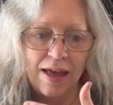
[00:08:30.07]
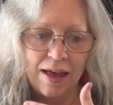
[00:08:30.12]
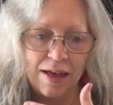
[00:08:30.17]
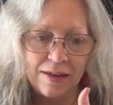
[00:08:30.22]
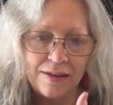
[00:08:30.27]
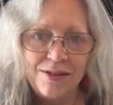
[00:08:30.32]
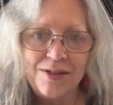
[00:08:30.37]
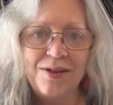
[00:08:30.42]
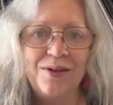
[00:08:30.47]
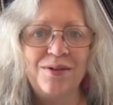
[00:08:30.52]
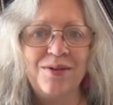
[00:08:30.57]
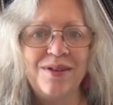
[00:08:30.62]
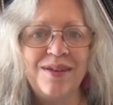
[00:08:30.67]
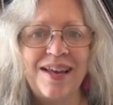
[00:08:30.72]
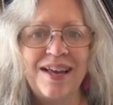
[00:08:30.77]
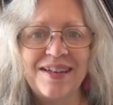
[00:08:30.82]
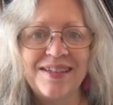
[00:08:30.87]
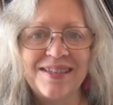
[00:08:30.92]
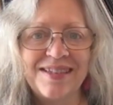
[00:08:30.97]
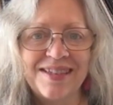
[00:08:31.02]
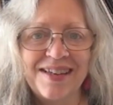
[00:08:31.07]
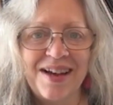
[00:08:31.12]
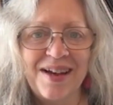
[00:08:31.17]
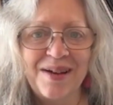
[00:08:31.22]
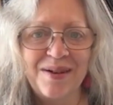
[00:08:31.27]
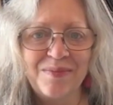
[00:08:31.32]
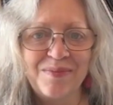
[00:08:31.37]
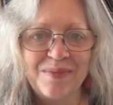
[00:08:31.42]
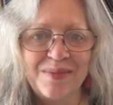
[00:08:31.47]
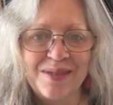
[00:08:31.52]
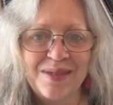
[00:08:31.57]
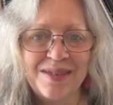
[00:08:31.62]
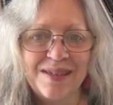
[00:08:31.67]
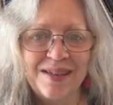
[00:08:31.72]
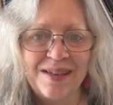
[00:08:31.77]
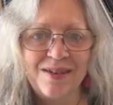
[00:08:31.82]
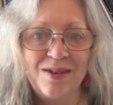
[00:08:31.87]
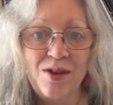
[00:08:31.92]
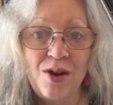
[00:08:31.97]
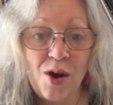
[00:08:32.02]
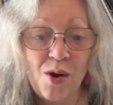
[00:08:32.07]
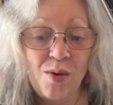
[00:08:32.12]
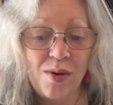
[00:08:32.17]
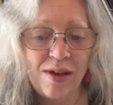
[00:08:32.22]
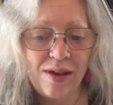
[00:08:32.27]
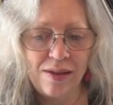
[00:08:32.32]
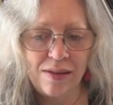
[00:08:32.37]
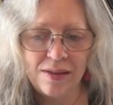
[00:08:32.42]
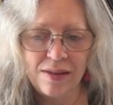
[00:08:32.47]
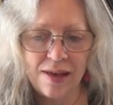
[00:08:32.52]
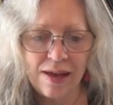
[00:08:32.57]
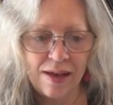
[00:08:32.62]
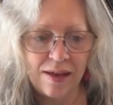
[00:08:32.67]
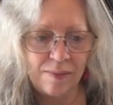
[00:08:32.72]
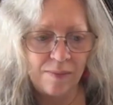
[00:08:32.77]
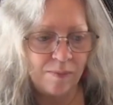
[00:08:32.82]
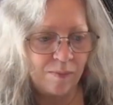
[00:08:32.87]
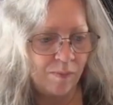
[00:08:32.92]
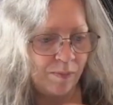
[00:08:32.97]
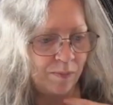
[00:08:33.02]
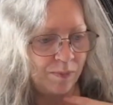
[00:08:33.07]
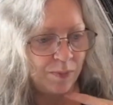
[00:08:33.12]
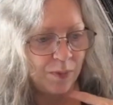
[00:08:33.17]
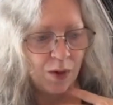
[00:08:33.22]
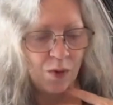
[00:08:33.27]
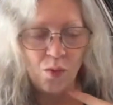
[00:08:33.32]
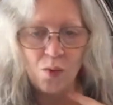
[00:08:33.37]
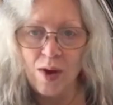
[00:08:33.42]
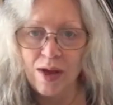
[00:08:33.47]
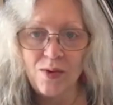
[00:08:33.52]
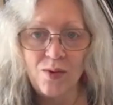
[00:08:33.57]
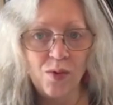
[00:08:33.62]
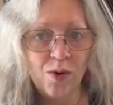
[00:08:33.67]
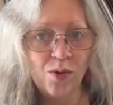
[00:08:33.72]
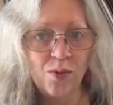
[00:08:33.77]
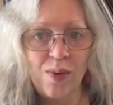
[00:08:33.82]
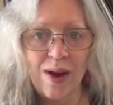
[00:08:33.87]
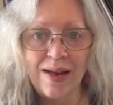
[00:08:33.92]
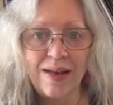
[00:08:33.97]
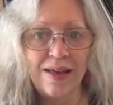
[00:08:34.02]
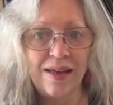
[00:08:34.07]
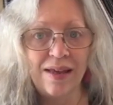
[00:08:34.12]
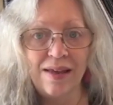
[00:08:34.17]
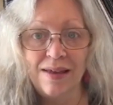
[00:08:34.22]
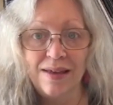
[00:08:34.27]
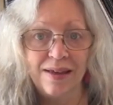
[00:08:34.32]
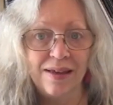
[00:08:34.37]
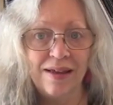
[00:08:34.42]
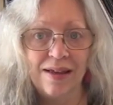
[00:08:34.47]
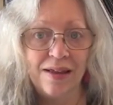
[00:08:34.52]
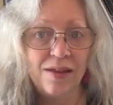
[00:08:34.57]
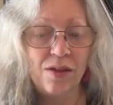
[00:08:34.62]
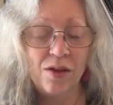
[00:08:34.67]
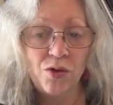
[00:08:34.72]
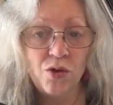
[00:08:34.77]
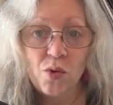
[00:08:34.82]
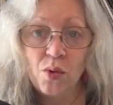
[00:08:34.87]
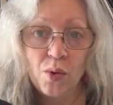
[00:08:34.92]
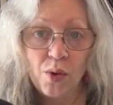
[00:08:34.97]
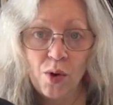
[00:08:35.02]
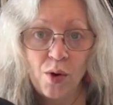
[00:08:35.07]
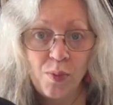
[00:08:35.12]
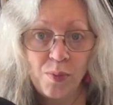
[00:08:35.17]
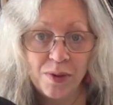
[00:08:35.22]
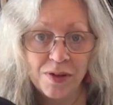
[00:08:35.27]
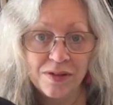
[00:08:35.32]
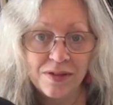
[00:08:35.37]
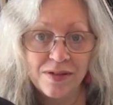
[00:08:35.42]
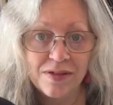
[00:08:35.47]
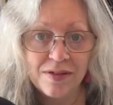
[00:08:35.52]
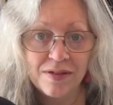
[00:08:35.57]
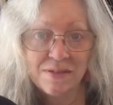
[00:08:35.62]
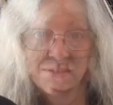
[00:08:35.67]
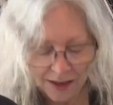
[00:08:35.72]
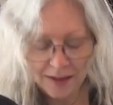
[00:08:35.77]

until the next comes, knowing that when we're ready, the door opens.